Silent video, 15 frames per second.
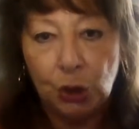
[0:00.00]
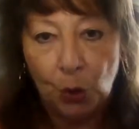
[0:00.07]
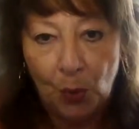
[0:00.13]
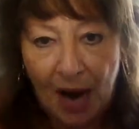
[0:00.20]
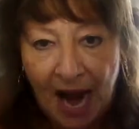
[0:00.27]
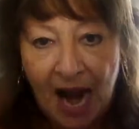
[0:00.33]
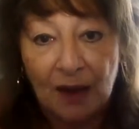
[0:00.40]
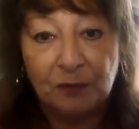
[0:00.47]

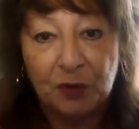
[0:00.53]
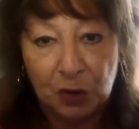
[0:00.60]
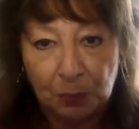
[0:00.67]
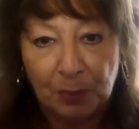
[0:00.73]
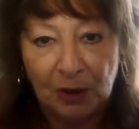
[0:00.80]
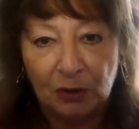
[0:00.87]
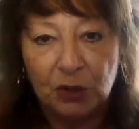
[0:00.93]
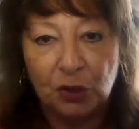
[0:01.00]
to have
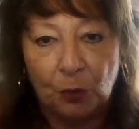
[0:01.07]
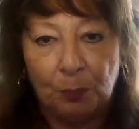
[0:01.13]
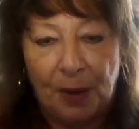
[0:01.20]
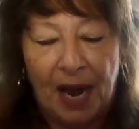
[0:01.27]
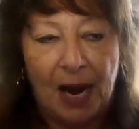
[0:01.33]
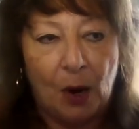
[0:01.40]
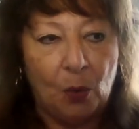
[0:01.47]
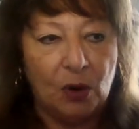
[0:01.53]
spiritual
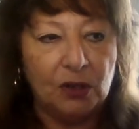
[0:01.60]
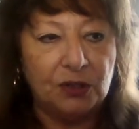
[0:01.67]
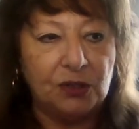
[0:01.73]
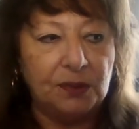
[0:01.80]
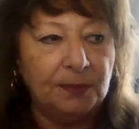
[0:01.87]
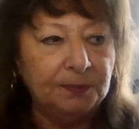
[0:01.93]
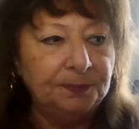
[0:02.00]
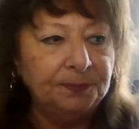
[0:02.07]

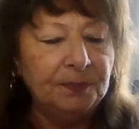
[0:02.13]
powers.